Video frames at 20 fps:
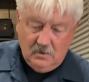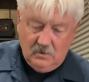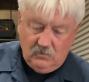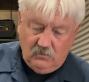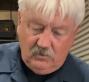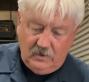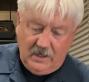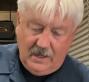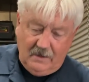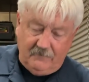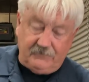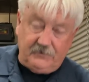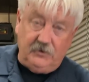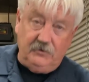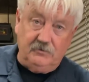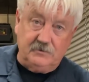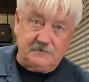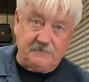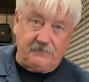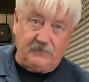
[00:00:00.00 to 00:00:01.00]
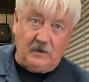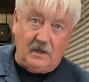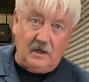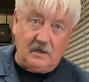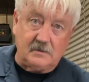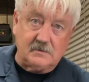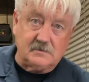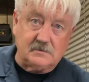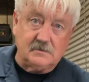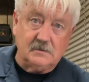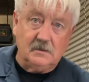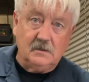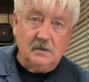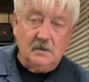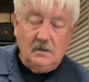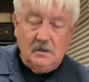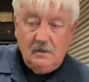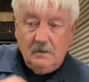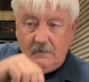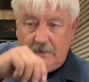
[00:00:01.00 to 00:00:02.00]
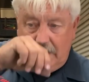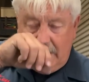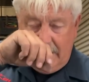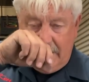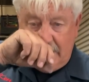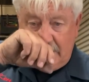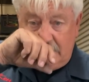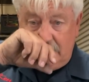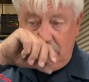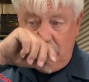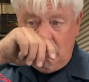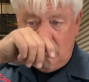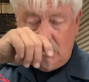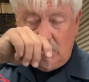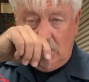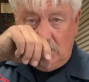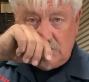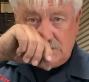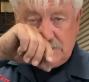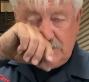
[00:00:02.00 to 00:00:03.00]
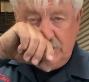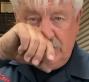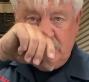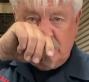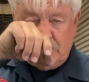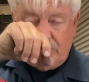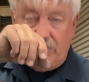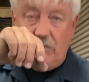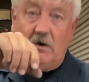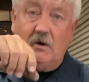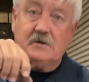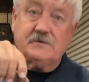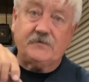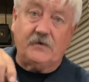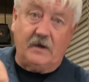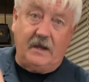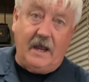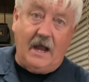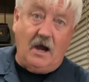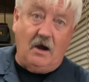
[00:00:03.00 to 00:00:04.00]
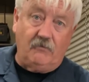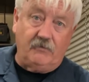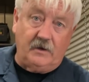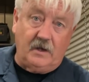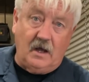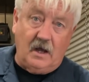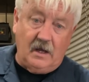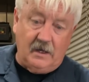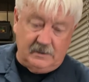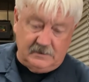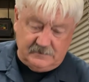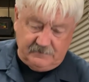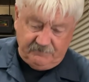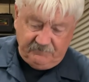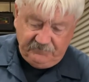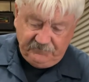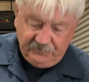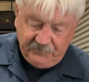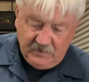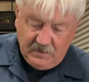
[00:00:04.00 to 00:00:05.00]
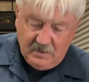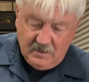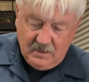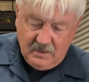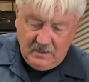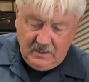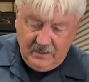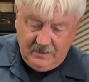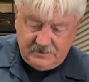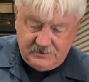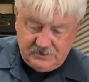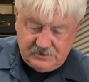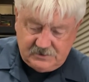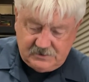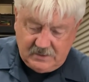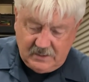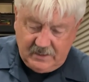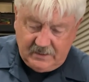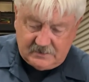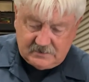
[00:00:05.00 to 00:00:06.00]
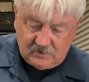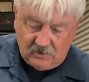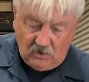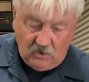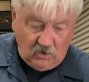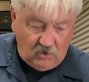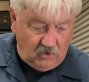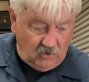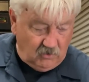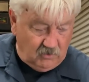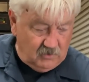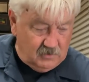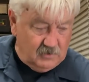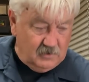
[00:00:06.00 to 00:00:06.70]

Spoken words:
we have to use flux. And you can also use flux for galvanized. It just takes longer.